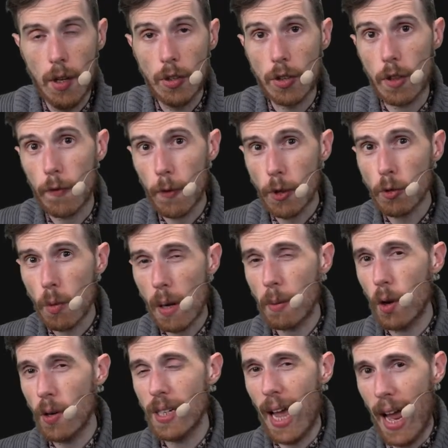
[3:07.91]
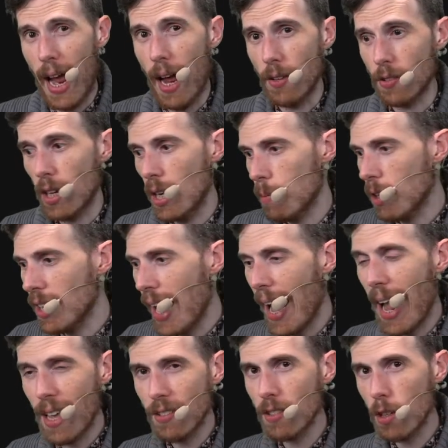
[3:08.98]
So the first one I'm going to ask, and I'm going to
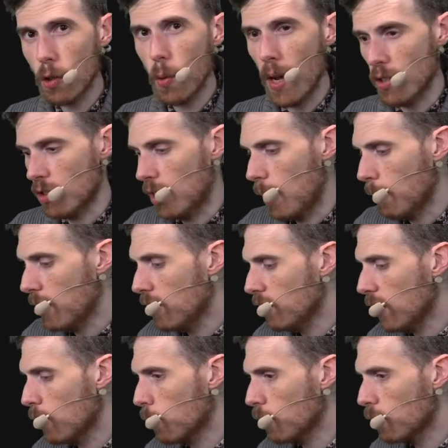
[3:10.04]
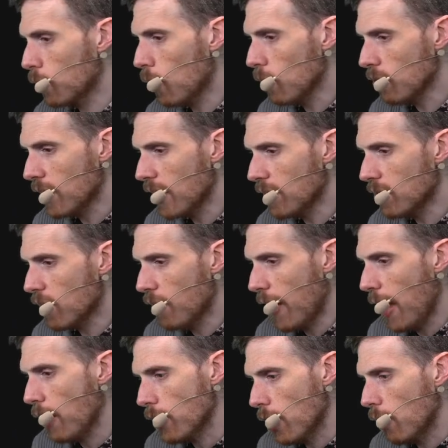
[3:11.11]
ask a question. I'm going to say that result gets the
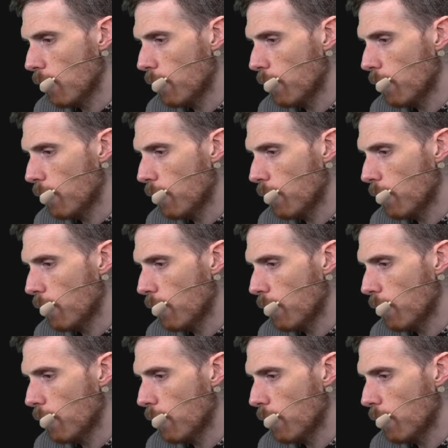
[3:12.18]
value